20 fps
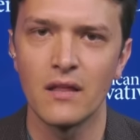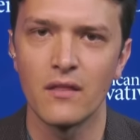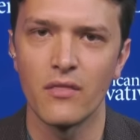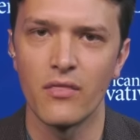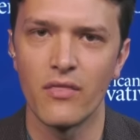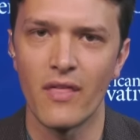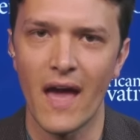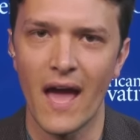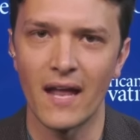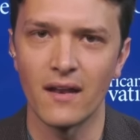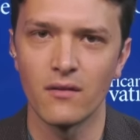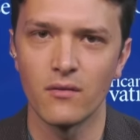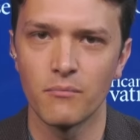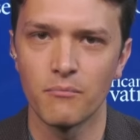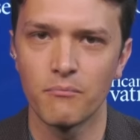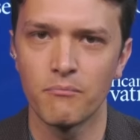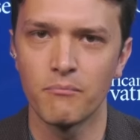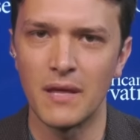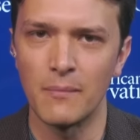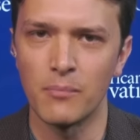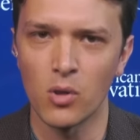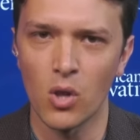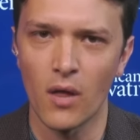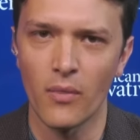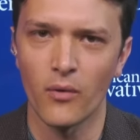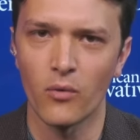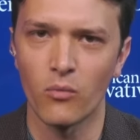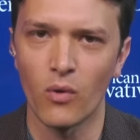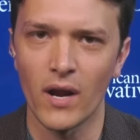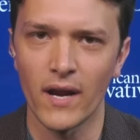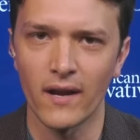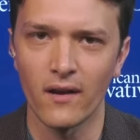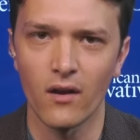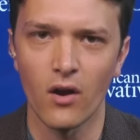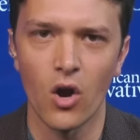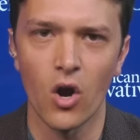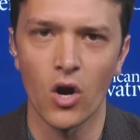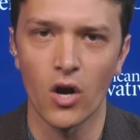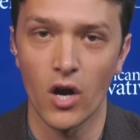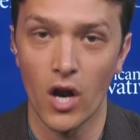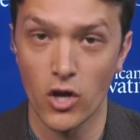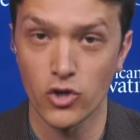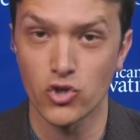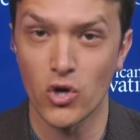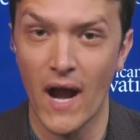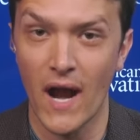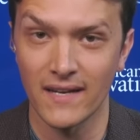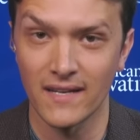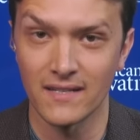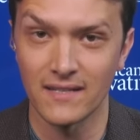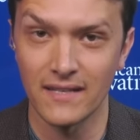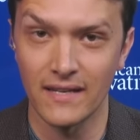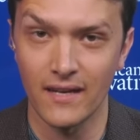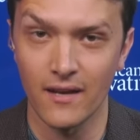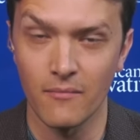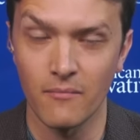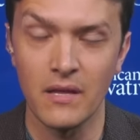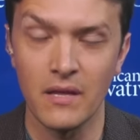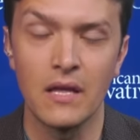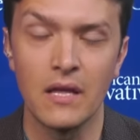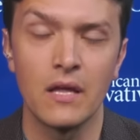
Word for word: that people on the right are attracted to him.